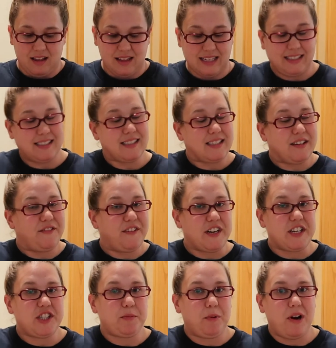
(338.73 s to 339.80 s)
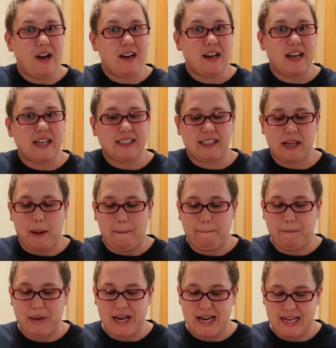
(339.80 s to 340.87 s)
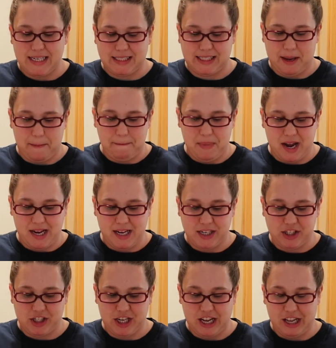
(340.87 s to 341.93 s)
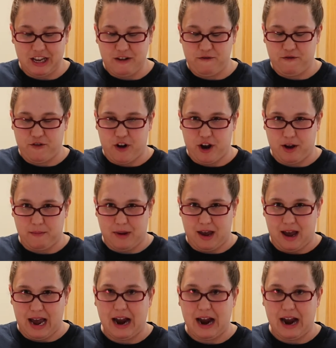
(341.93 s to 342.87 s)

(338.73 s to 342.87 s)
This is the finished product, but Mike and Shelly from